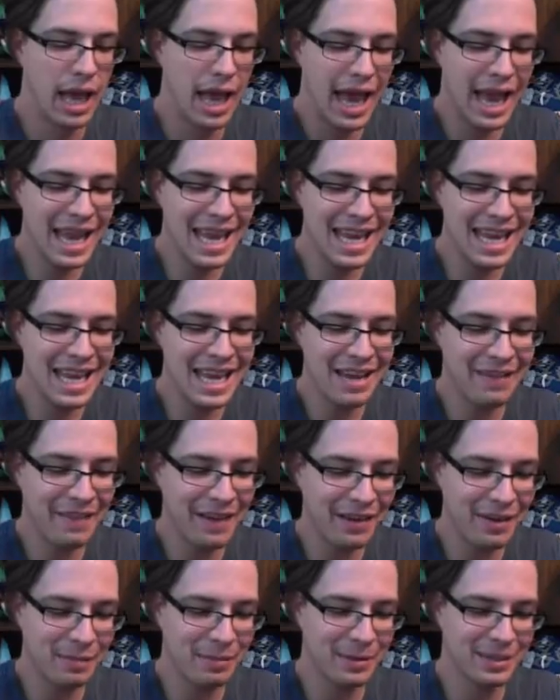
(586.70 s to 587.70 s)
Hey, I
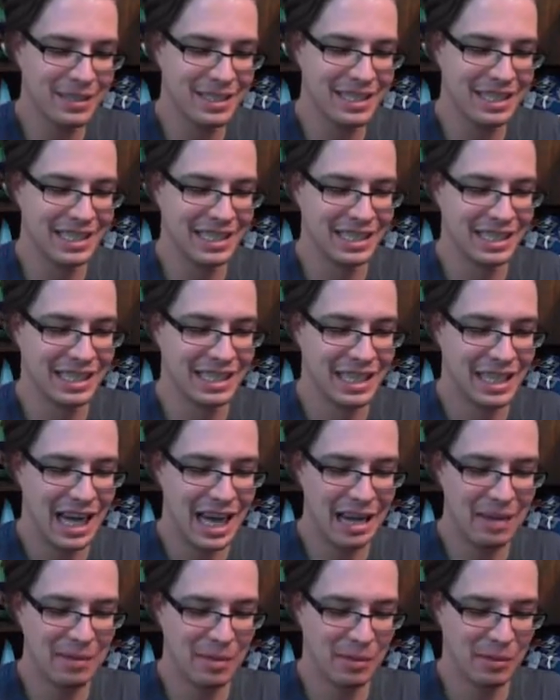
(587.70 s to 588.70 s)
found a person!
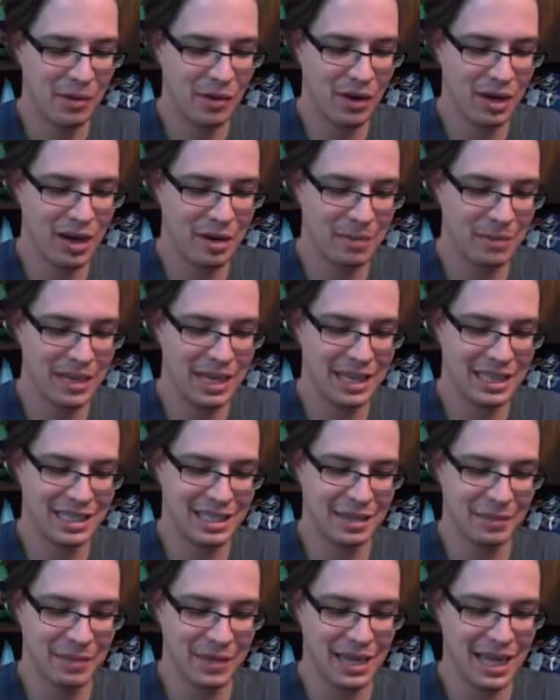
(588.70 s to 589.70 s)
I am going up against
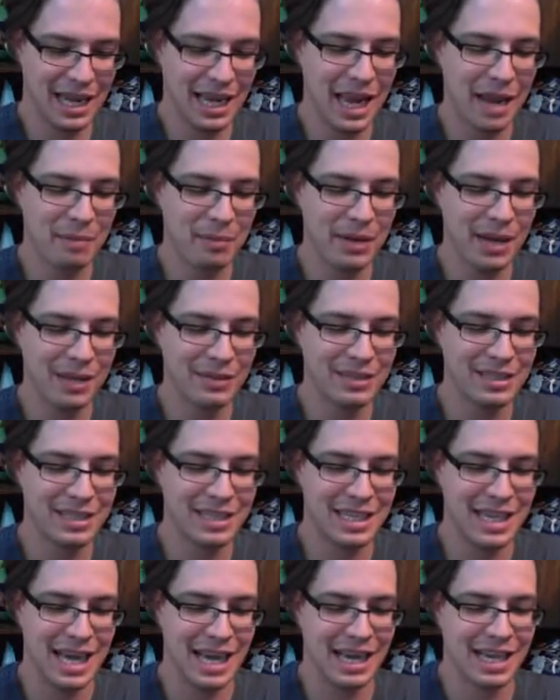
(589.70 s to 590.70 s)
something I can't pronounce this
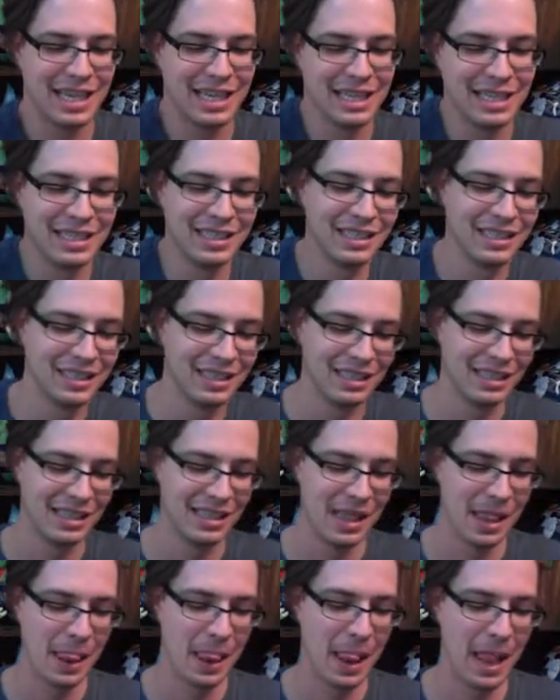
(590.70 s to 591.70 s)
deck.
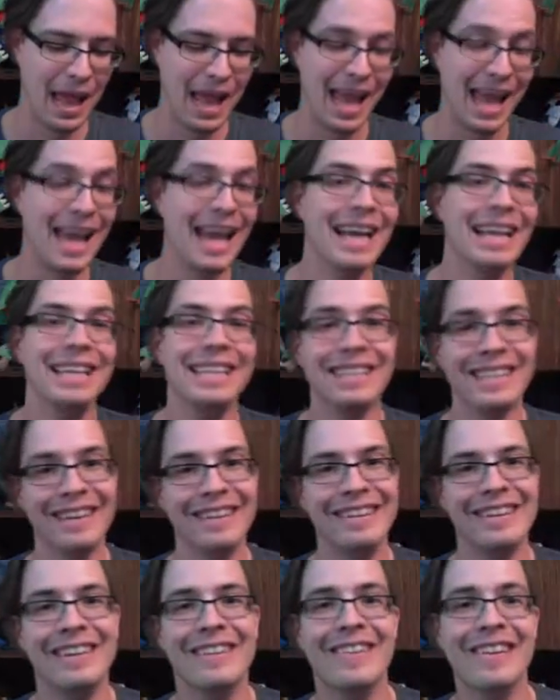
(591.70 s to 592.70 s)
So,
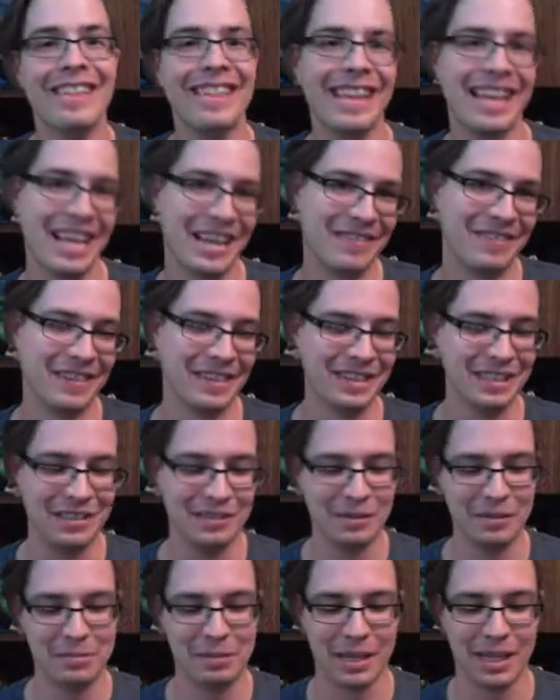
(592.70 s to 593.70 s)
one thing I found out
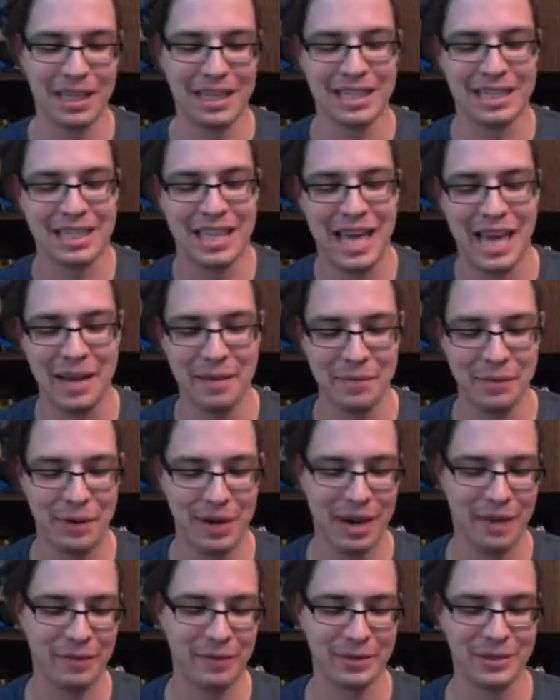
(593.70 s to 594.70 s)
while playing this game, when
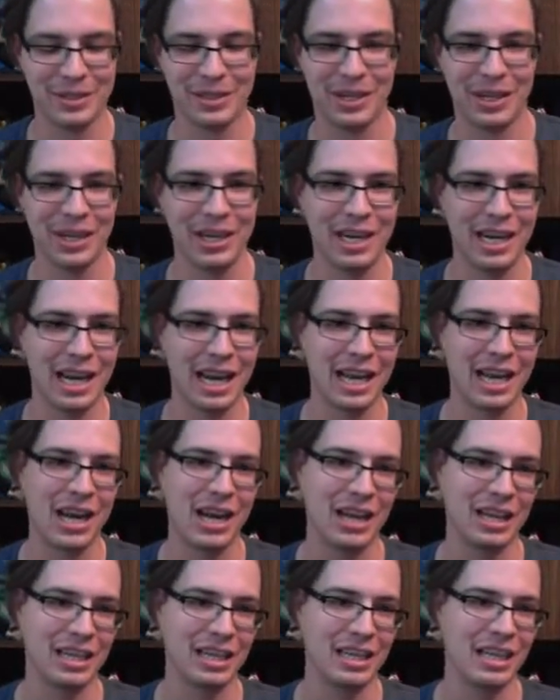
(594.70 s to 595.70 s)
I first started and I
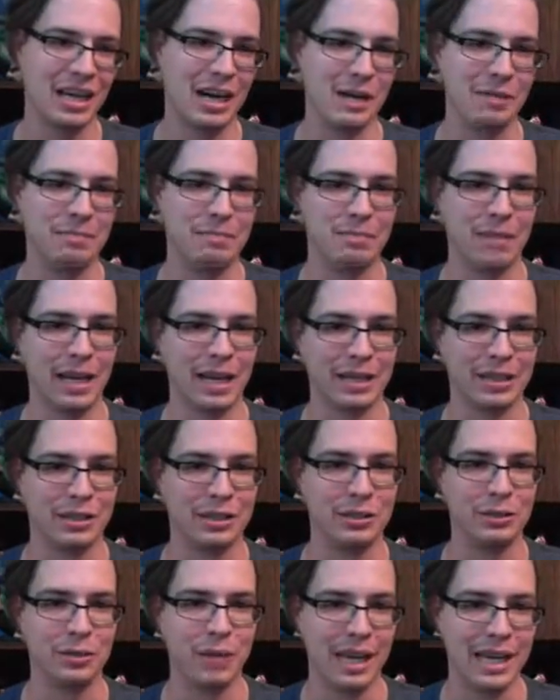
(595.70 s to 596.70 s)
got up like
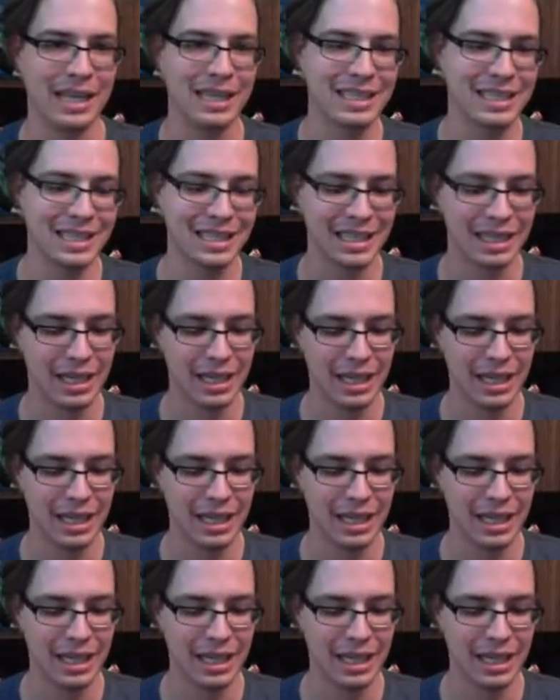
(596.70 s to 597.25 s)
2 ranks,